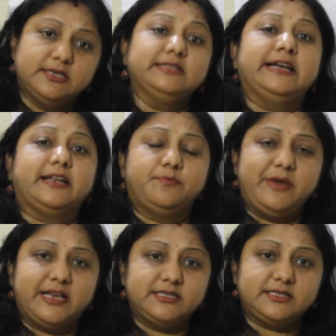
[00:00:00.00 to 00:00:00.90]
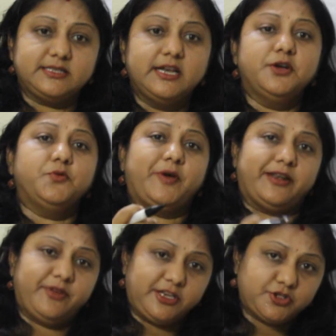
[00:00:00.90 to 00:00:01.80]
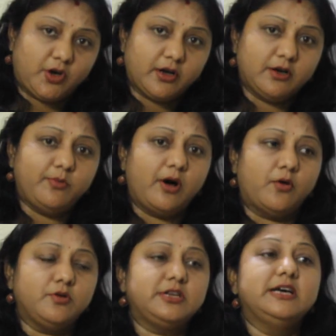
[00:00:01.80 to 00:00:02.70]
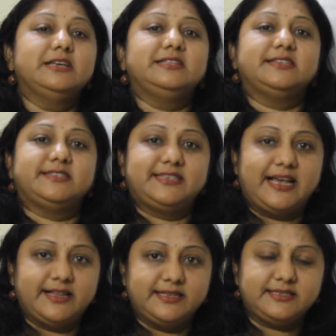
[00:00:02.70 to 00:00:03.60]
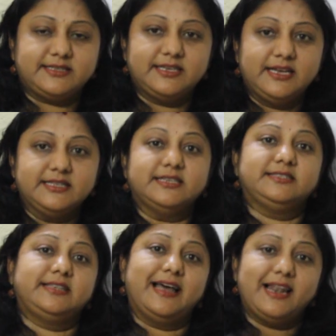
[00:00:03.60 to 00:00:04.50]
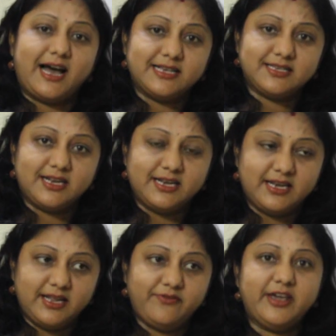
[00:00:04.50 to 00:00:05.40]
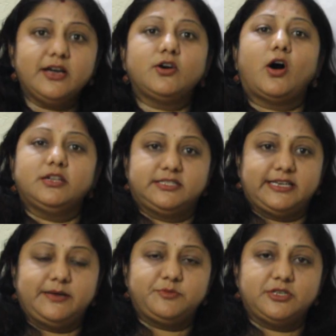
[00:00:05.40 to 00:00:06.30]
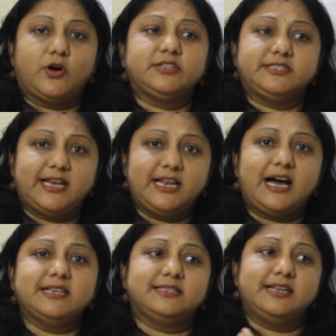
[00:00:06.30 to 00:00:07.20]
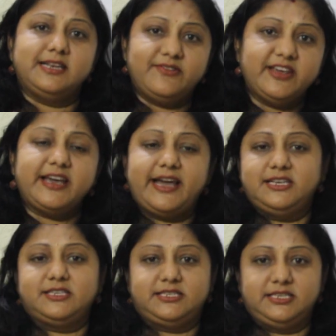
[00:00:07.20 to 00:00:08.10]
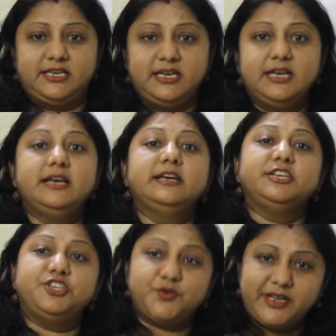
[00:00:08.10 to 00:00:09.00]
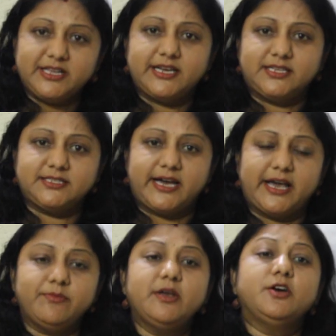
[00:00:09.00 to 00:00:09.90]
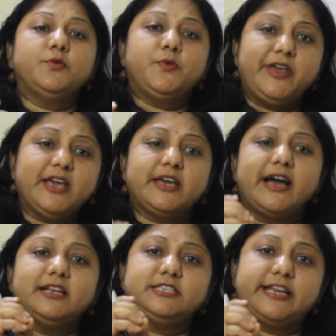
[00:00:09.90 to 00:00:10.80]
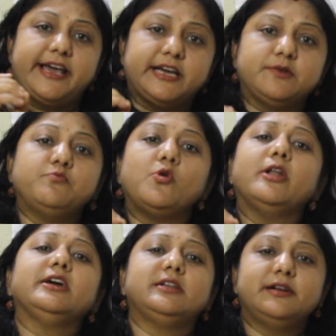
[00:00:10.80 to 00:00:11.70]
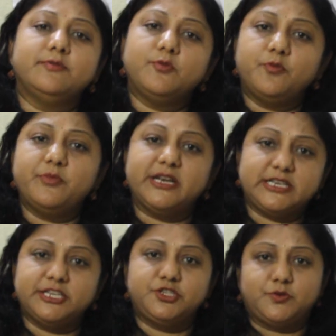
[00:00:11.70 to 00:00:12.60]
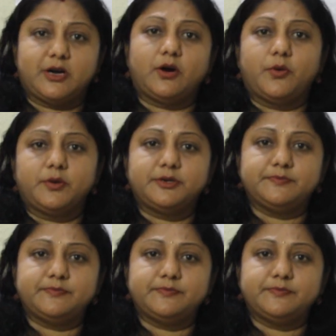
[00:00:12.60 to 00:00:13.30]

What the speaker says: That means when we talk about the cells, the cell as a living concept or cell as a living entity, during that time we can take molecular movement into account.